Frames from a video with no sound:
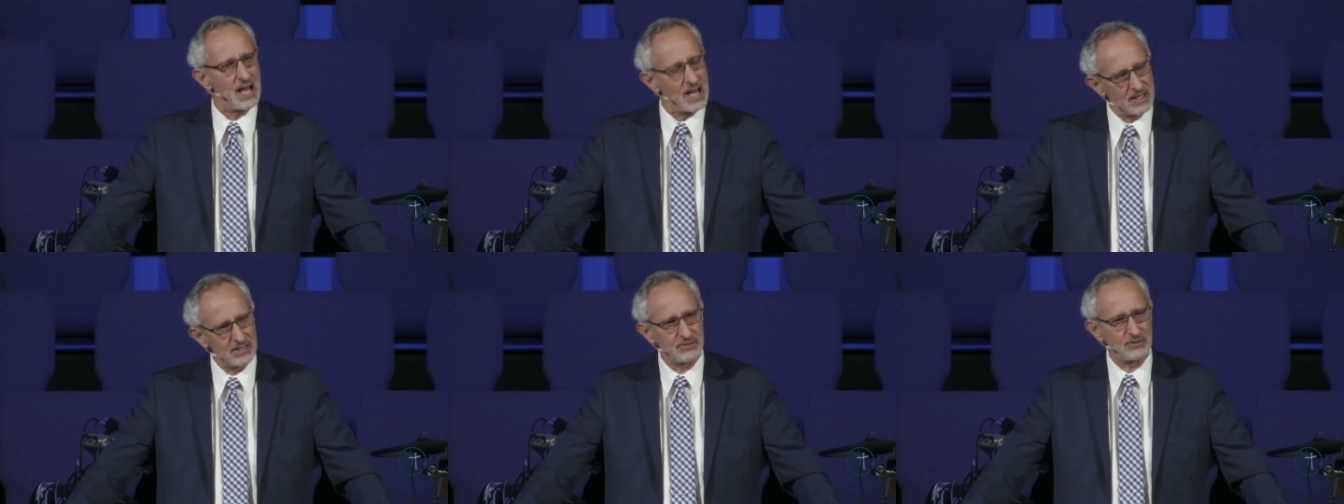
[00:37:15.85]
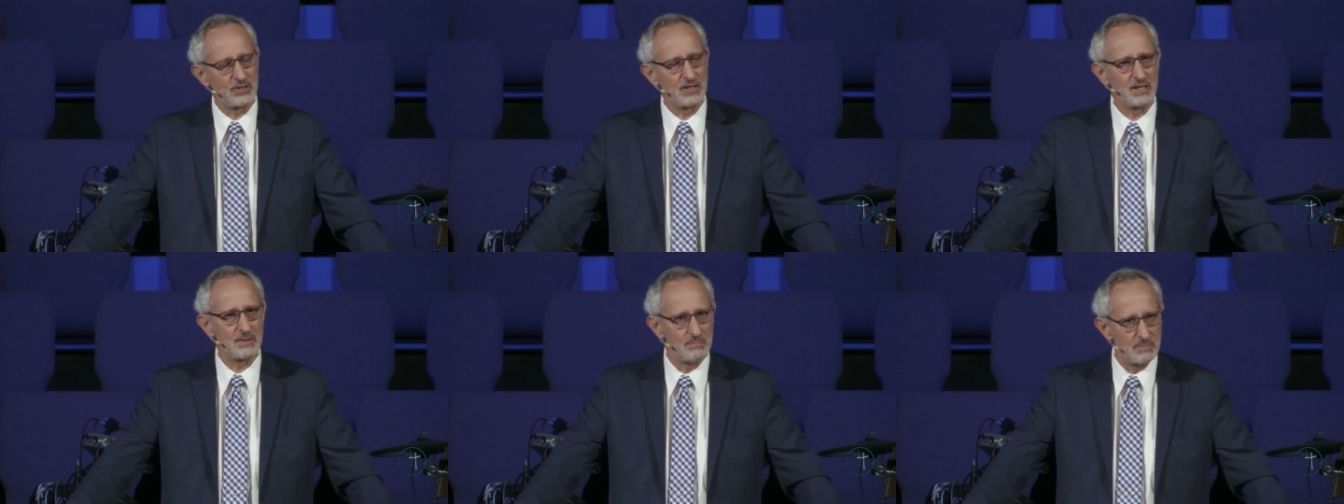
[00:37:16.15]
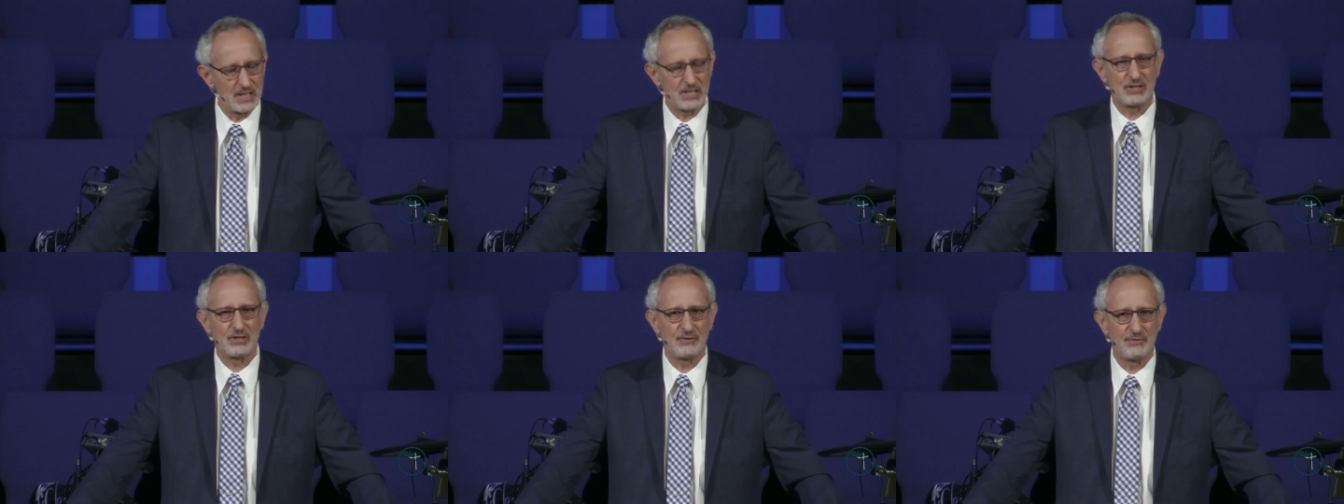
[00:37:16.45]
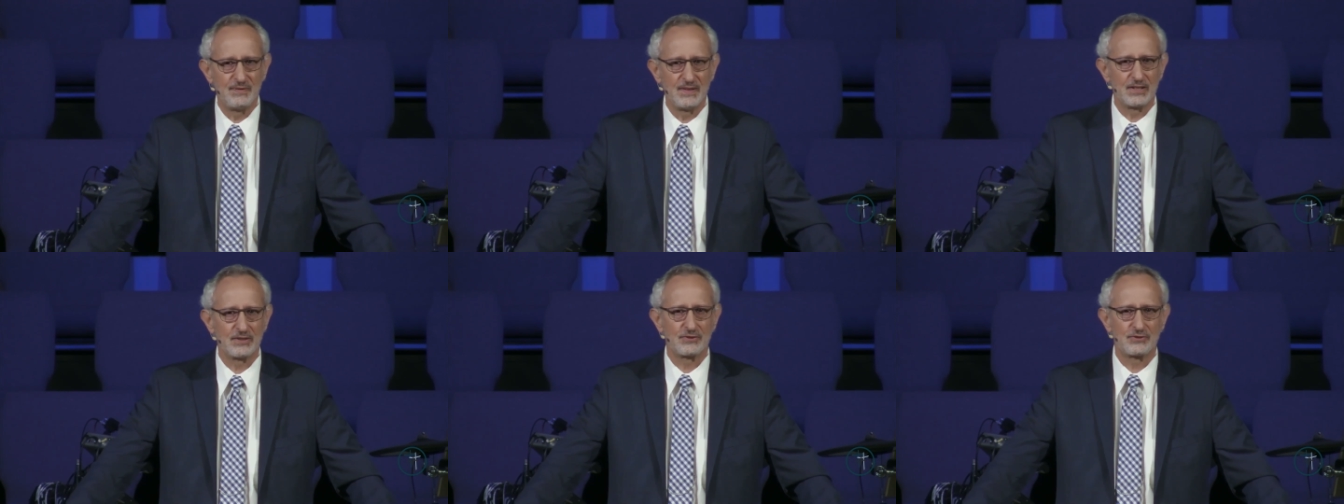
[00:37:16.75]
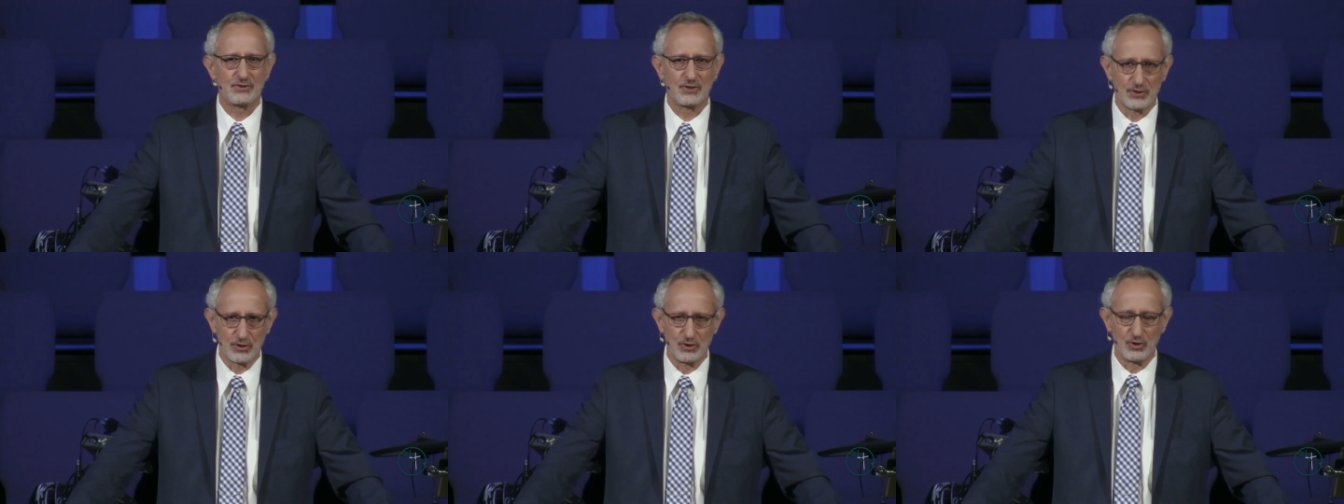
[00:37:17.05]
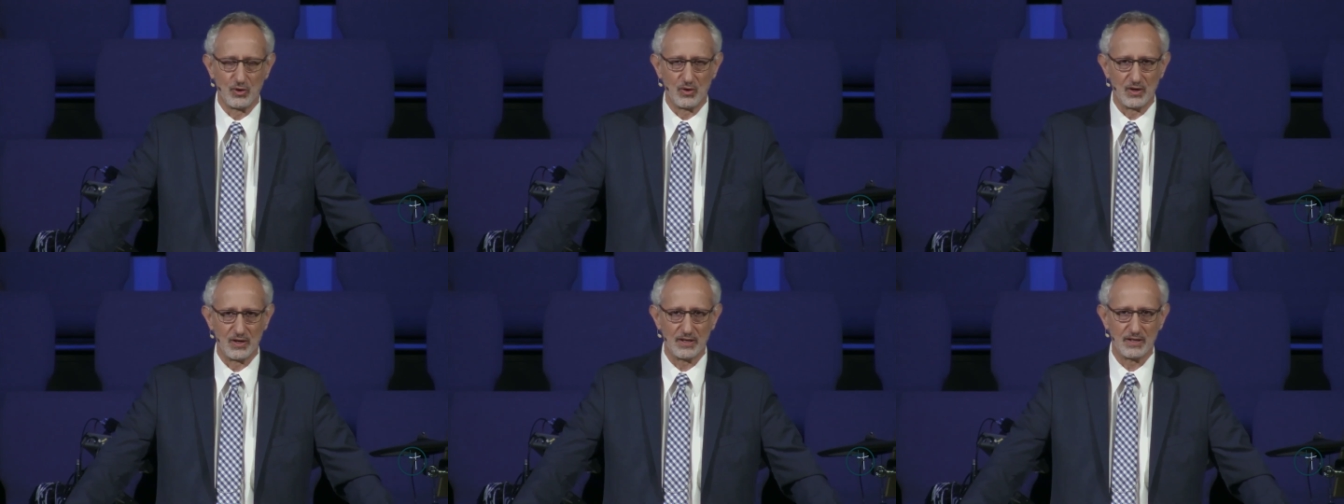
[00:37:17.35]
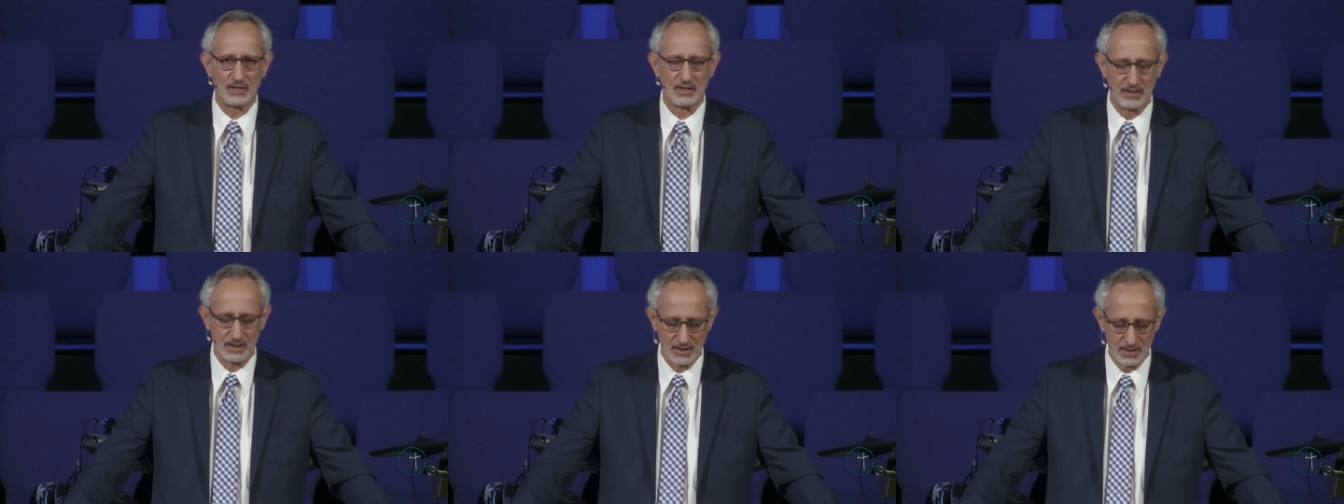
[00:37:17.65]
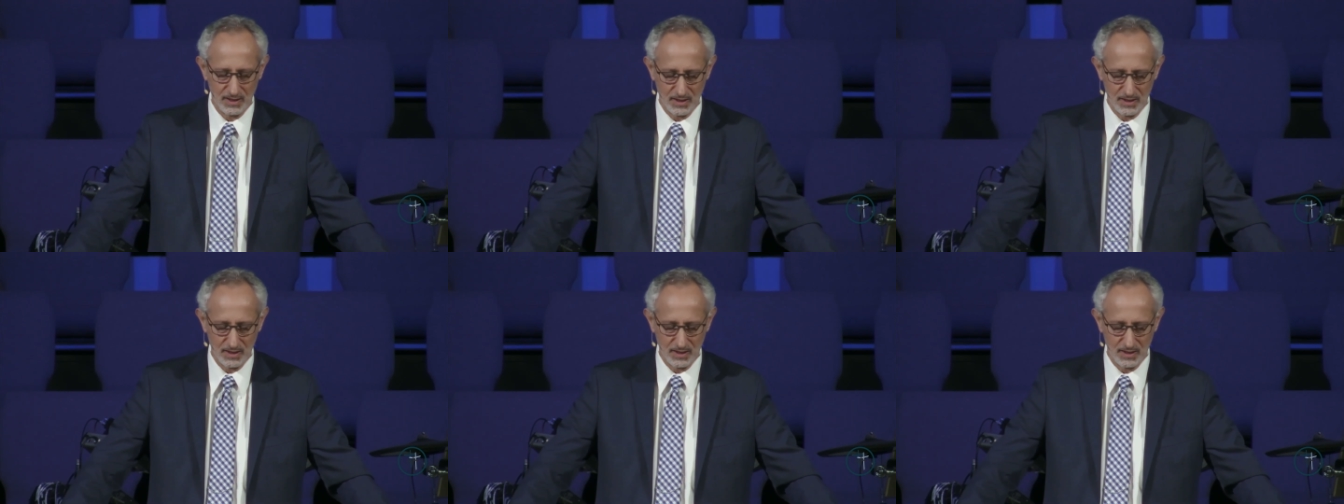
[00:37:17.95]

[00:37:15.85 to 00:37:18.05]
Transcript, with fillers: Honestly, admit your fears to the Lord.